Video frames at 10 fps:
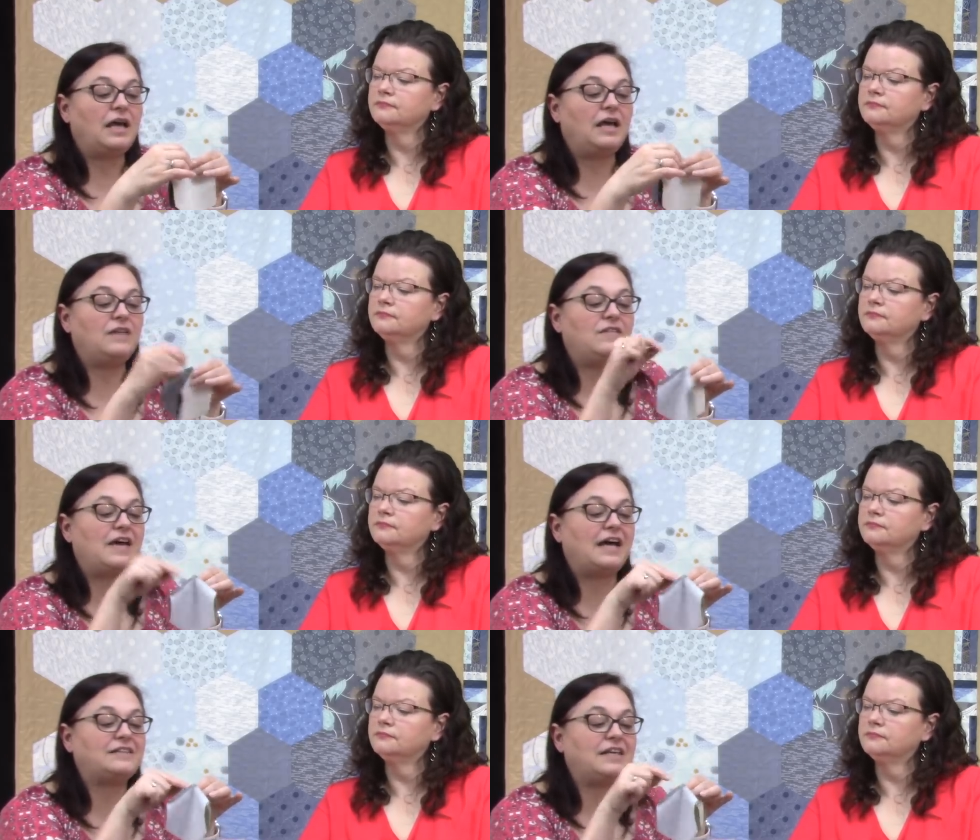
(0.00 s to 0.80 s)
Speaker 1: And
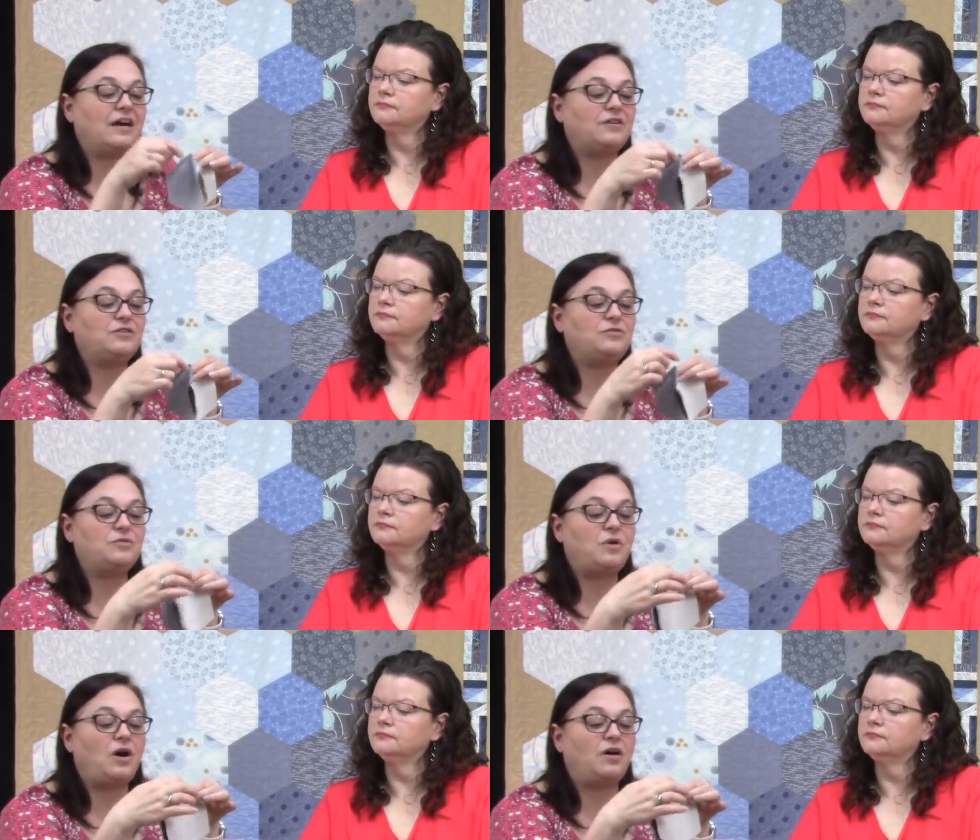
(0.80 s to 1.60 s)
that's how you
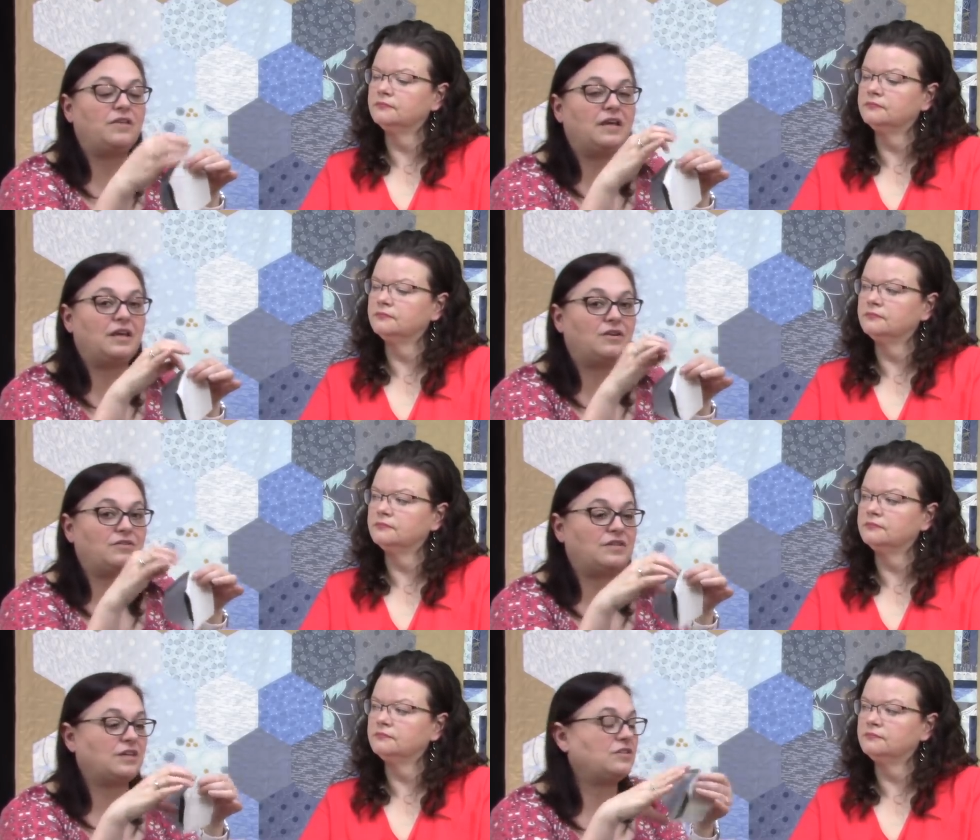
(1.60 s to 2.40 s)
do all the
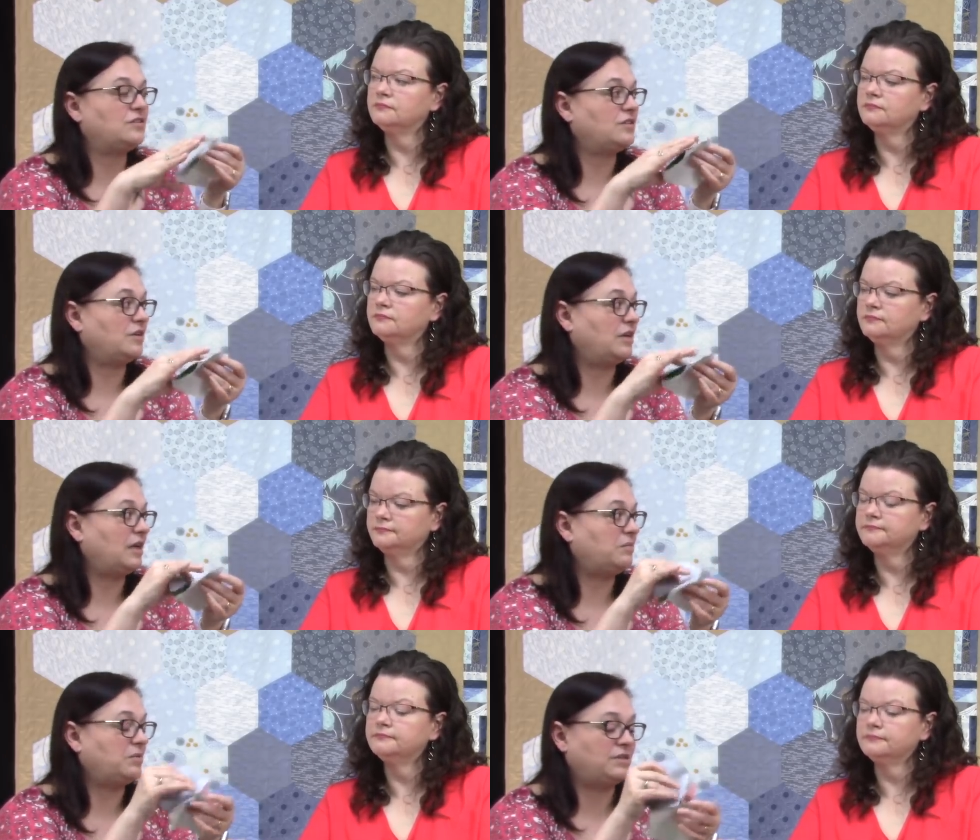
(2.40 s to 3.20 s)
intersections on
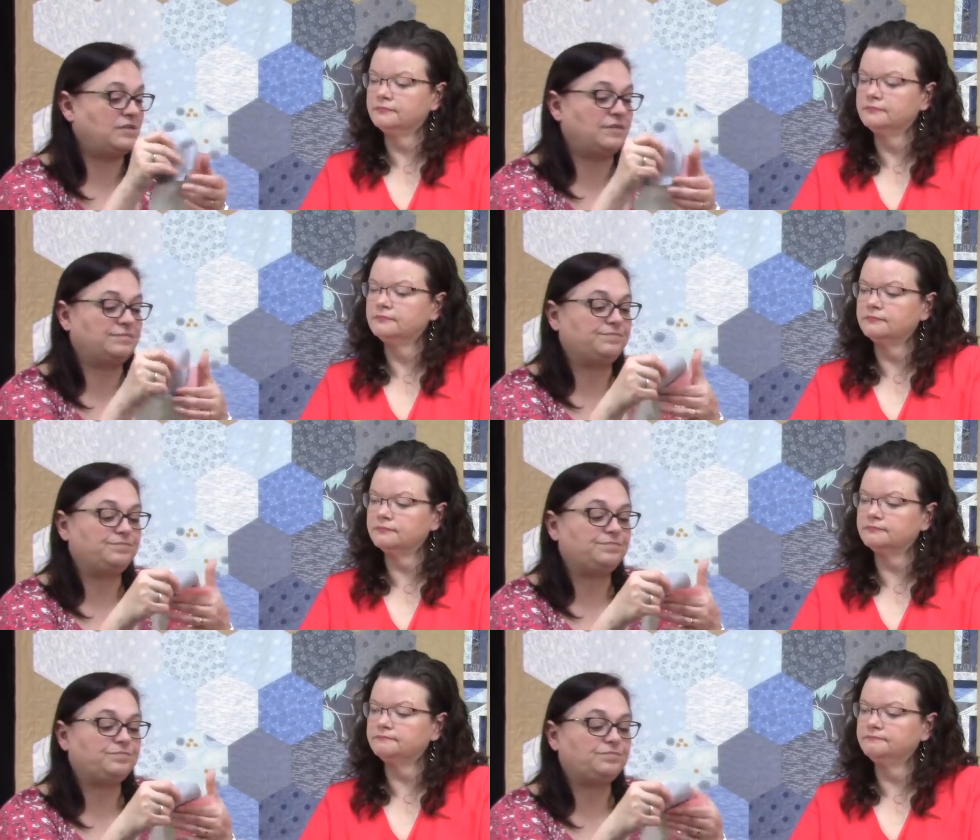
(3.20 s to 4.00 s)
hand piecing.
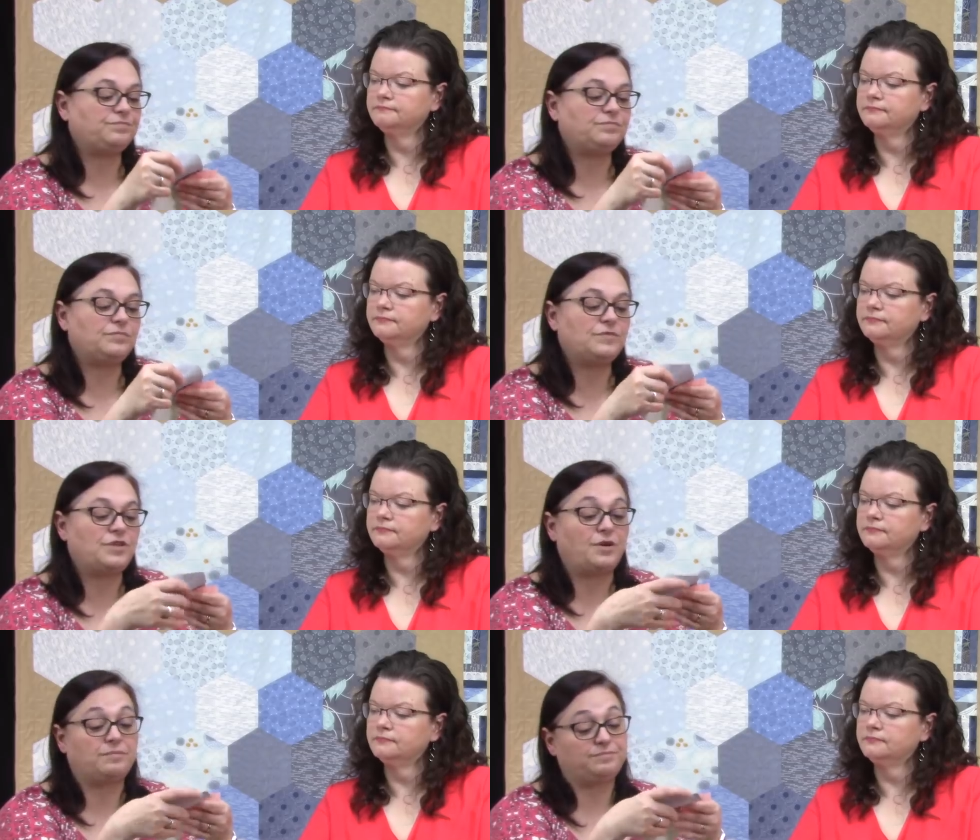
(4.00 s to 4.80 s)
Mm-hmm.
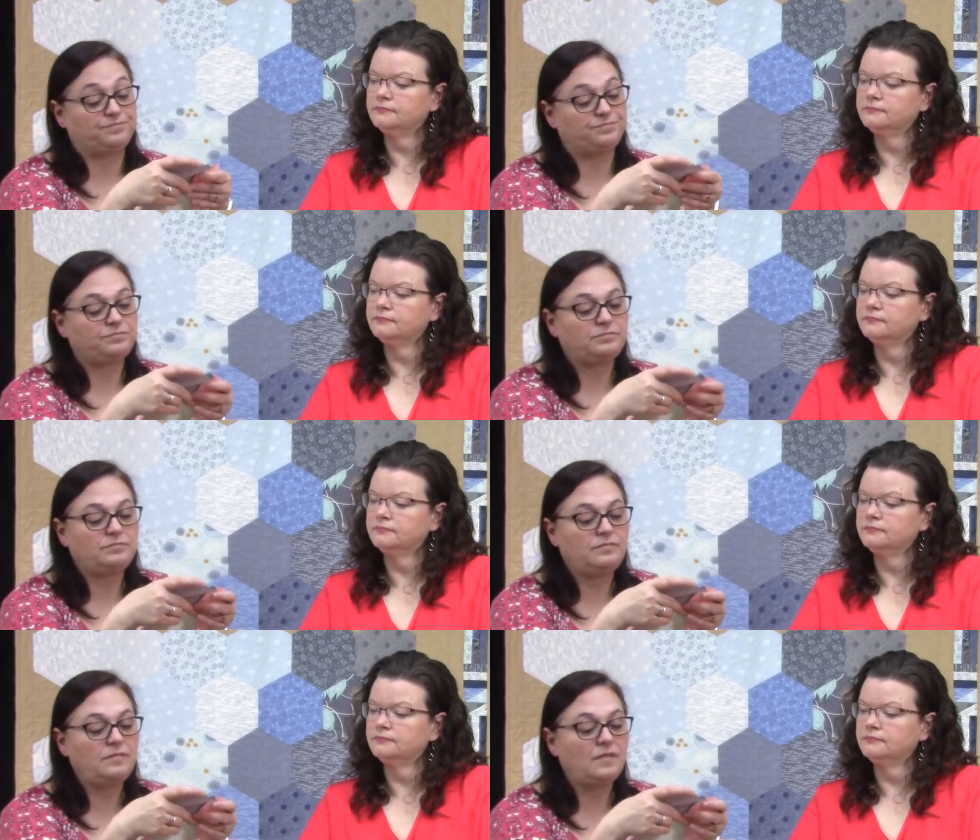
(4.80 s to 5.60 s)
So
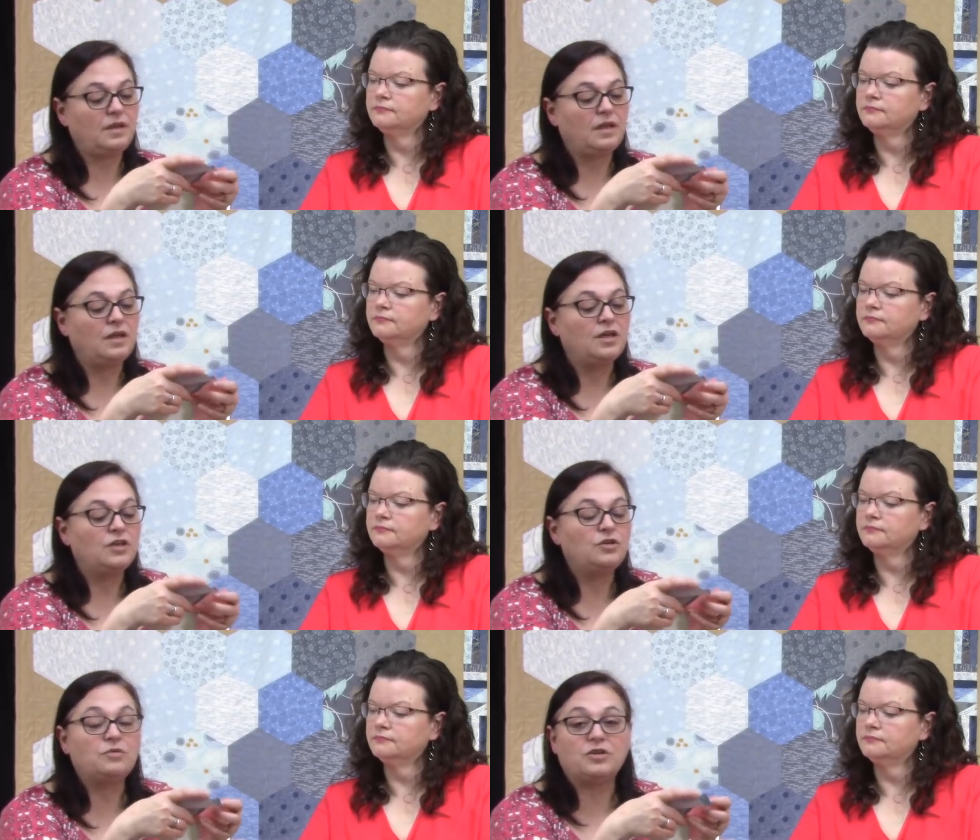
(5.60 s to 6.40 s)

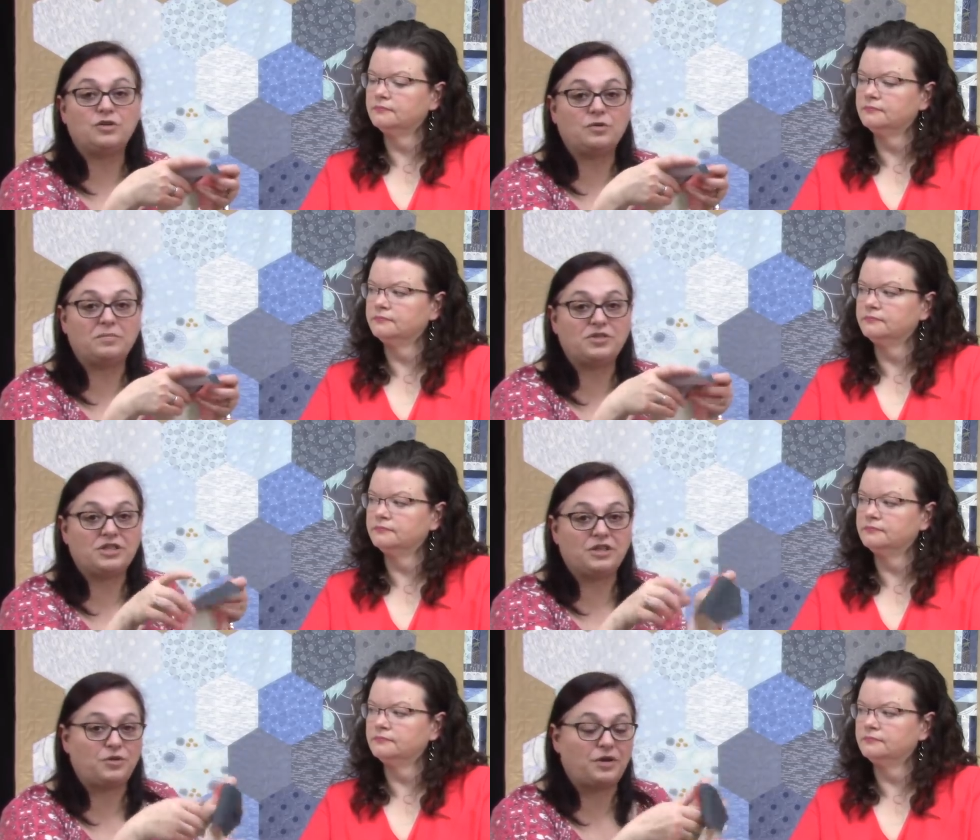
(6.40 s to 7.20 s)
you can do it
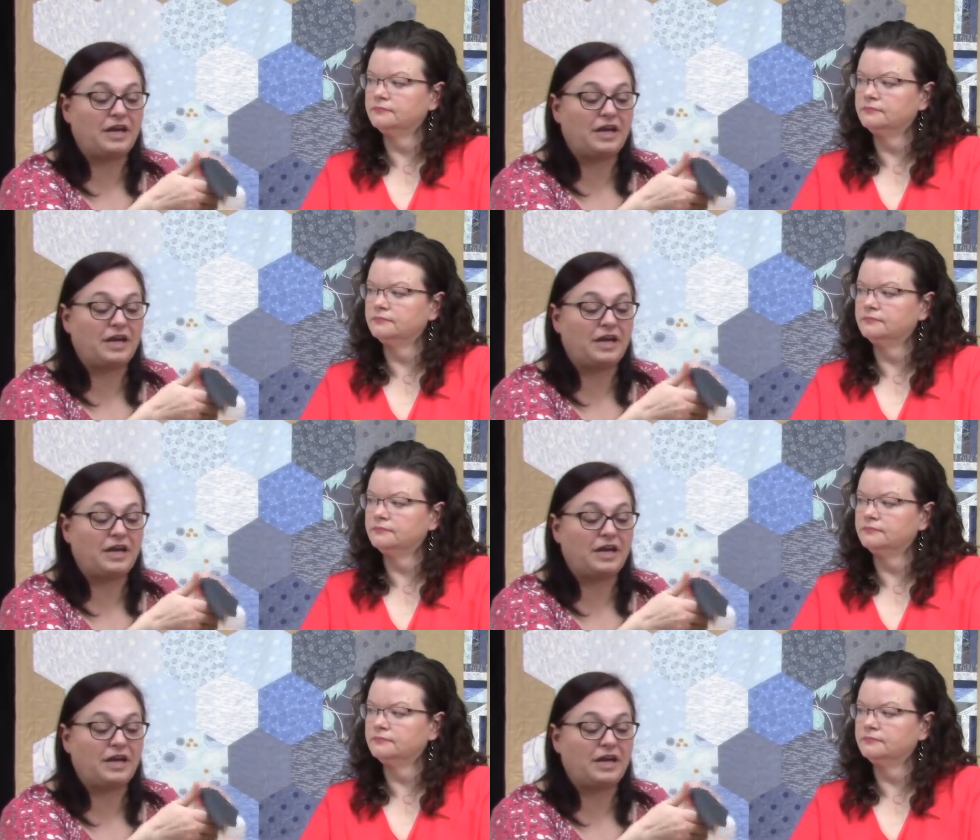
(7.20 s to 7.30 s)
machine or